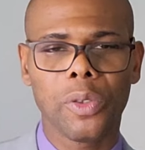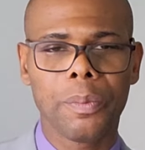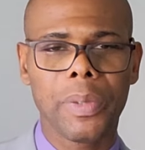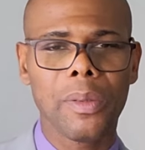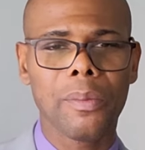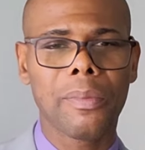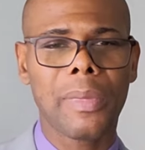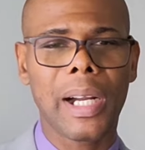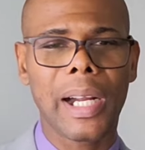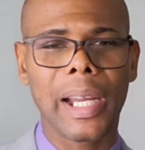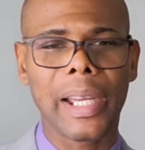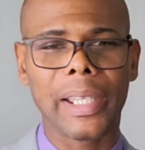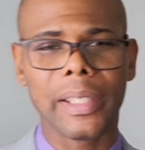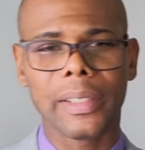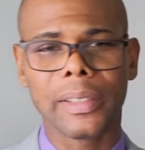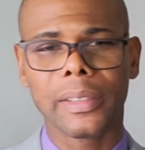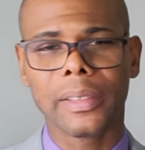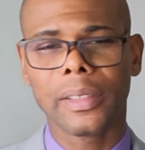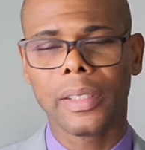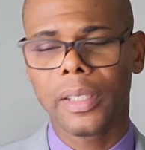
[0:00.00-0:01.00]
to be mine.
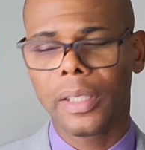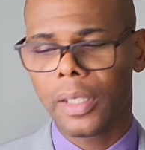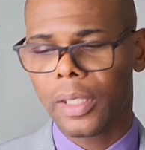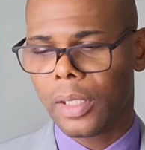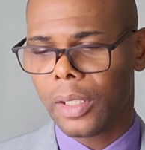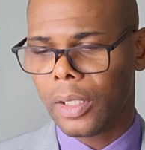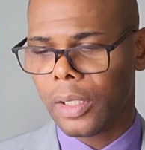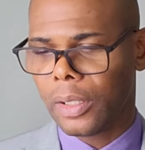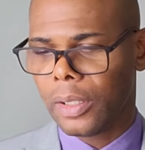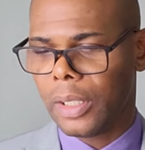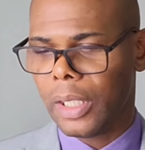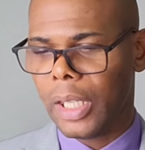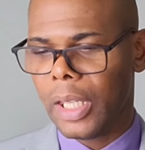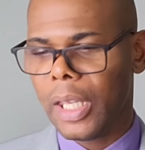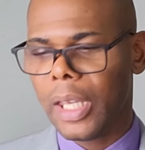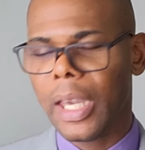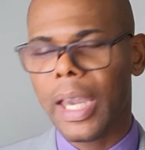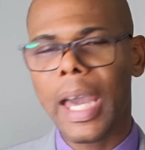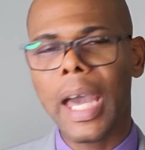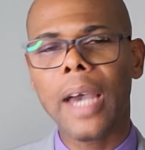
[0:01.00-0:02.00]

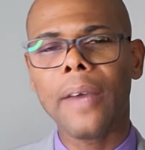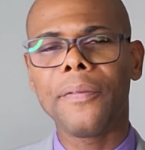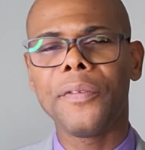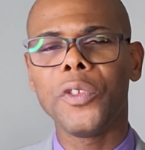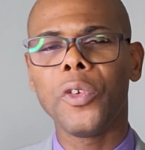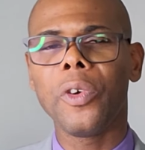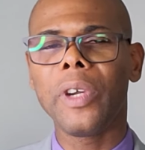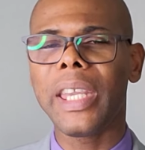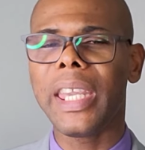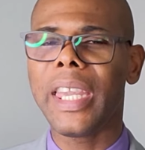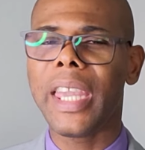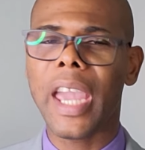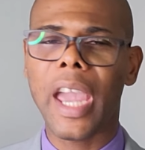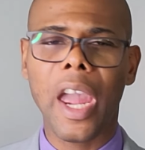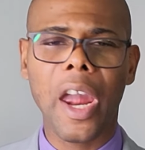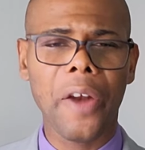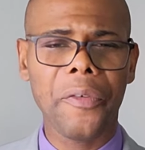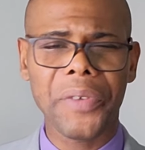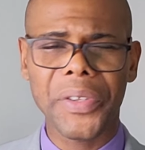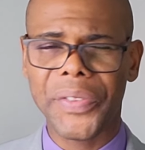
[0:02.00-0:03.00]
They have no
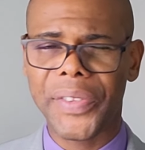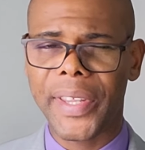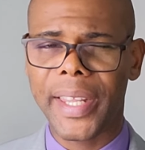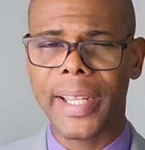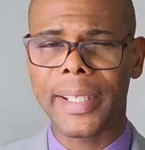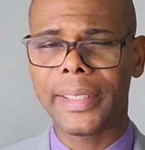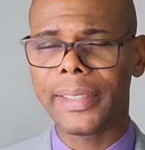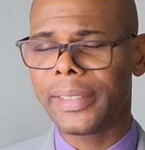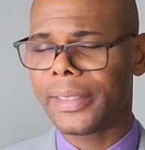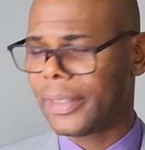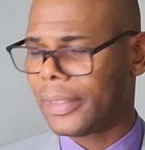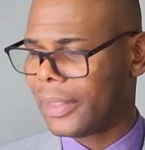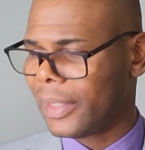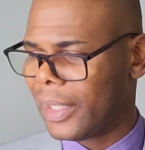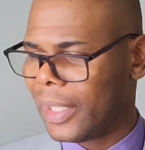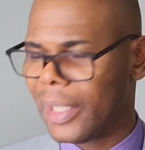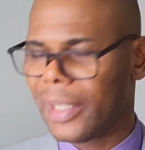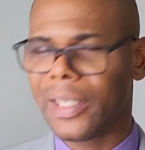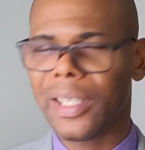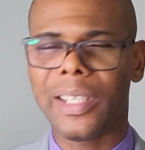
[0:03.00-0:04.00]
inheritance
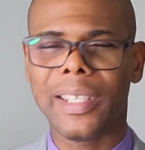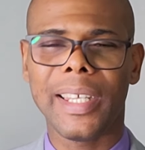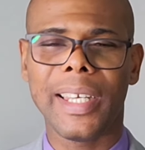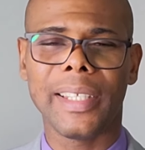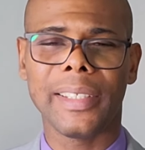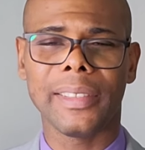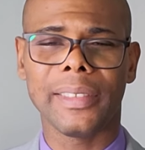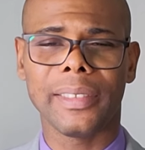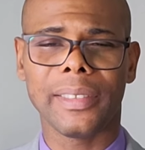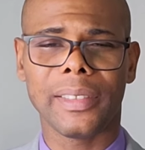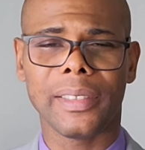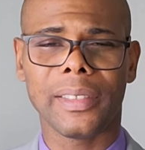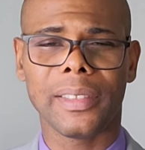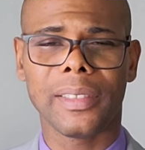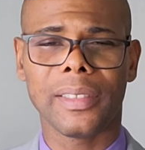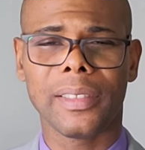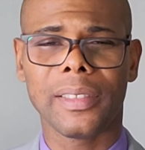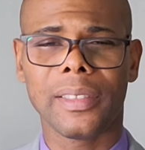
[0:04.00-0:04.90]
in the land.